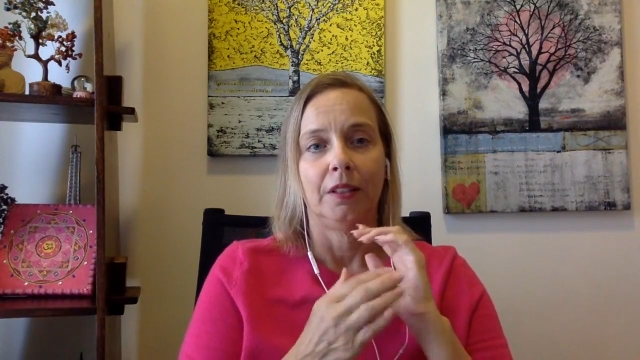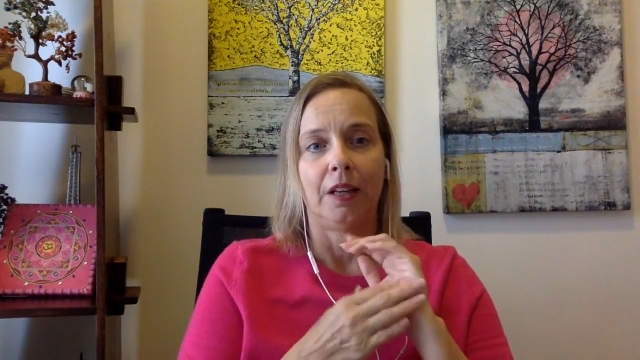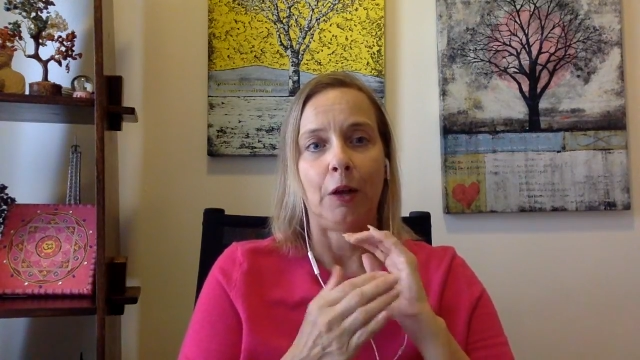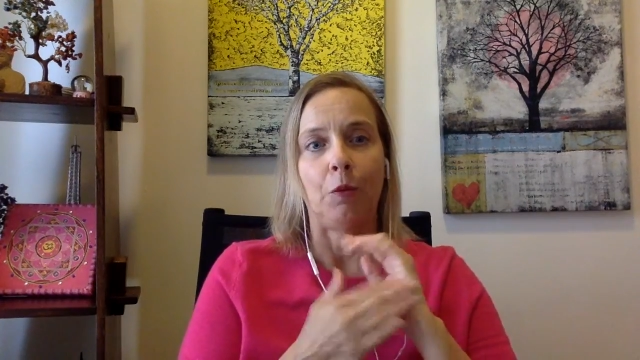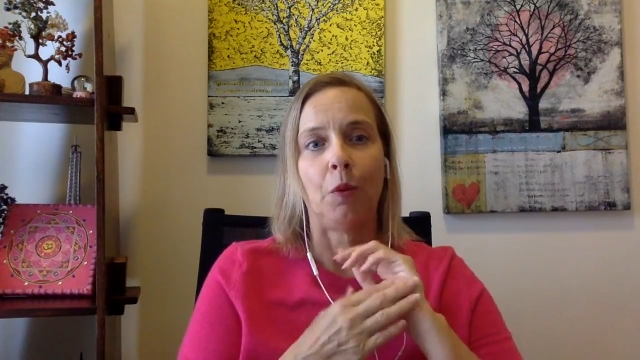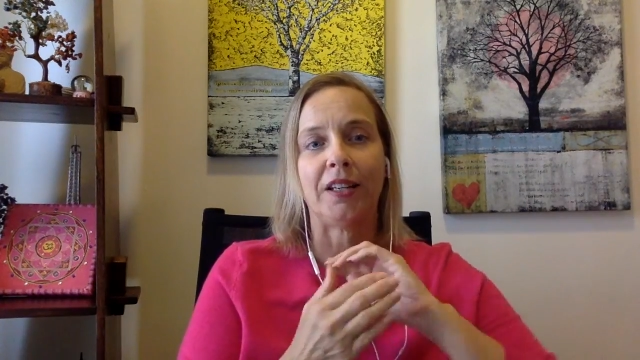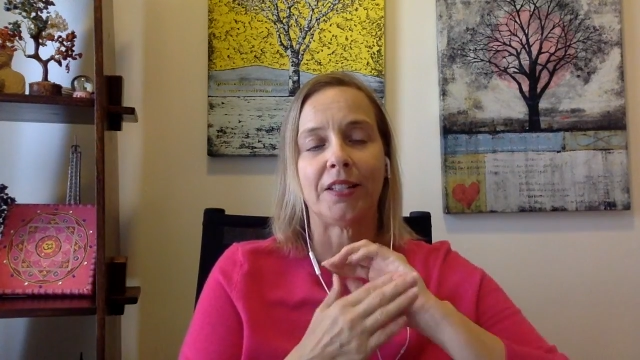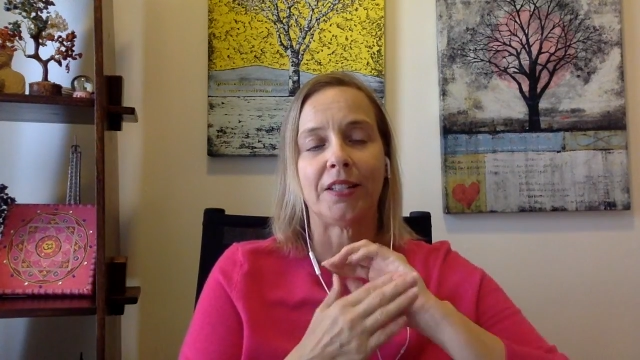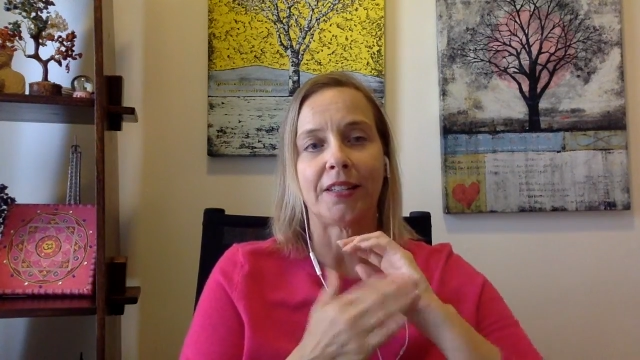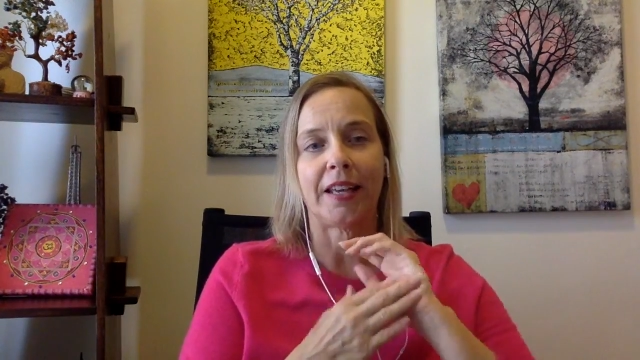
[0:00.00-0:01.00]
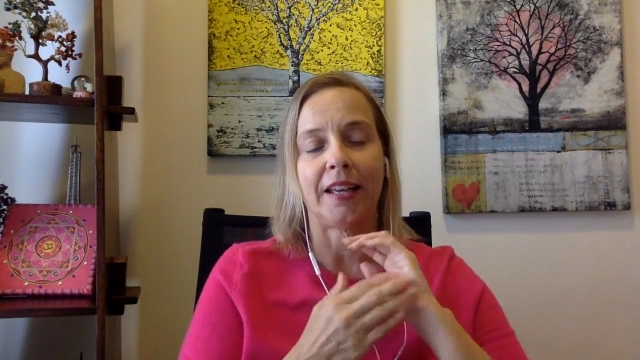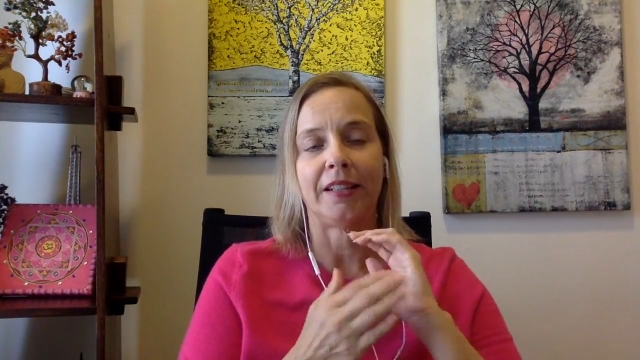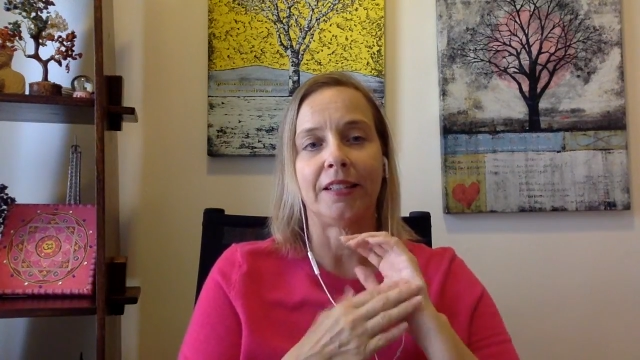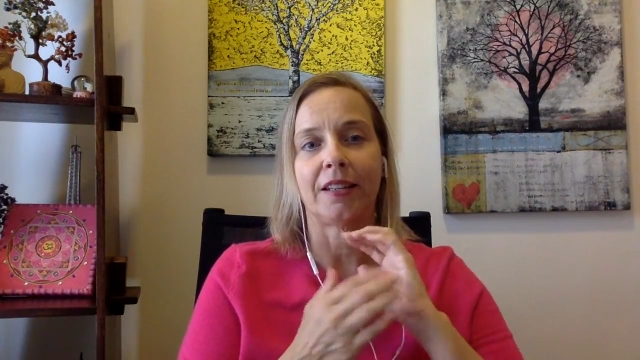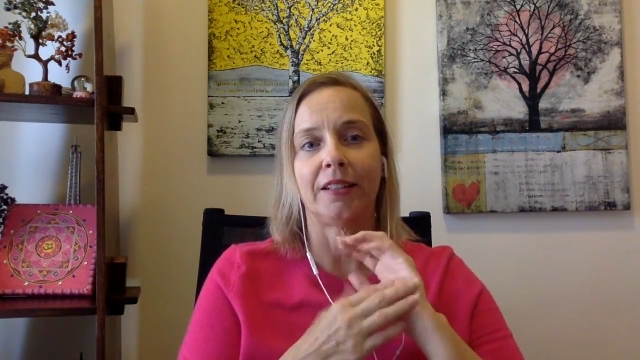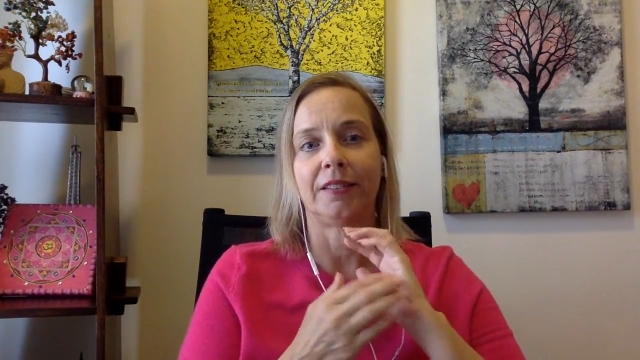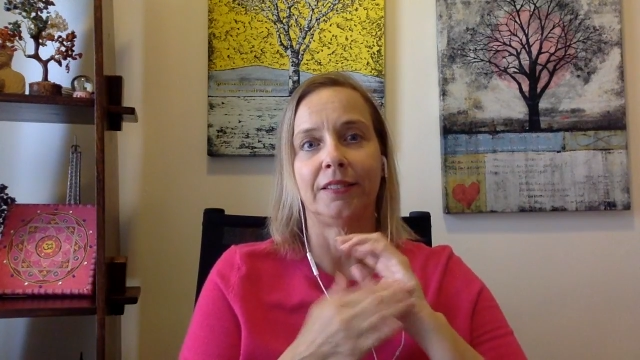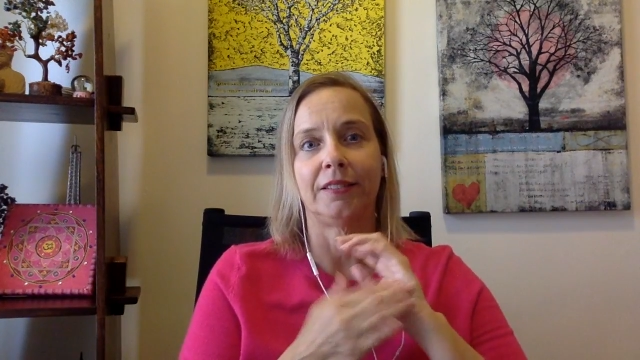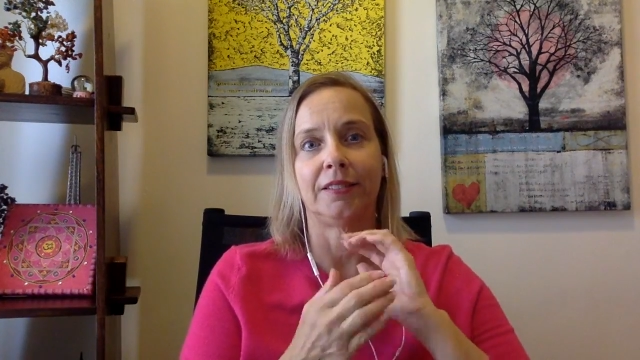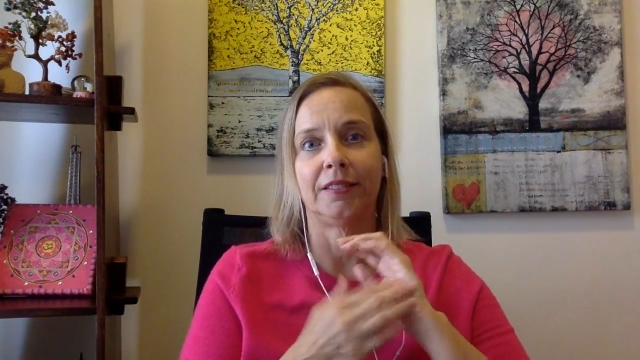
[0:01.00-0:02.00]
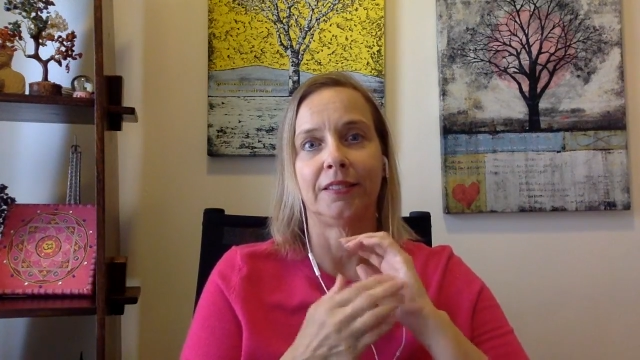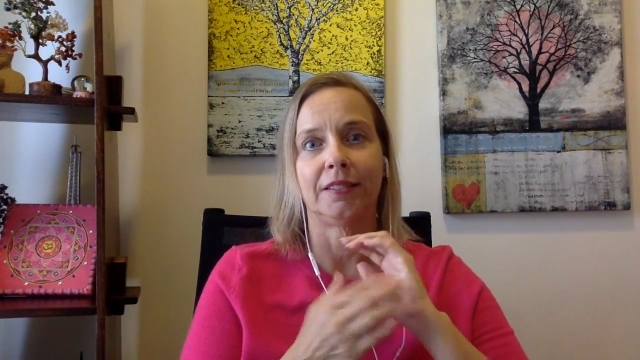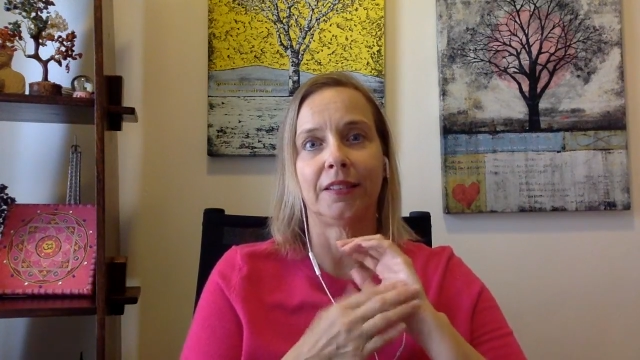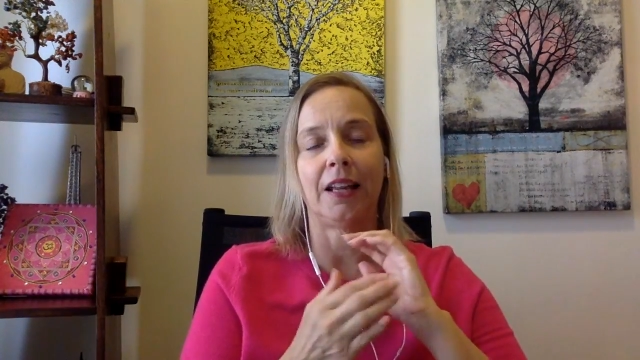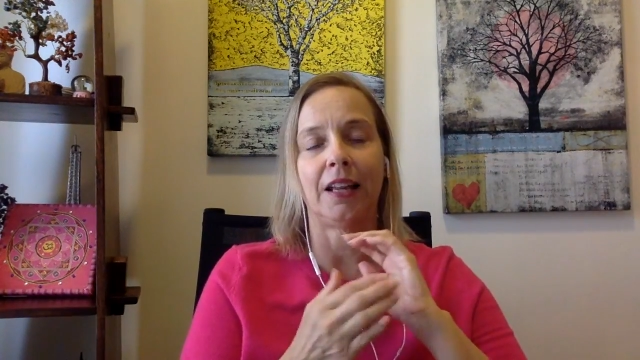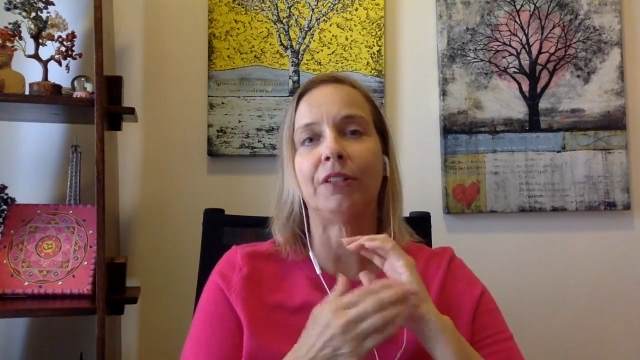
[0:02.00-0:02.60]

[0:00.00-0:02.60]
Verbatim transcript: I want to send love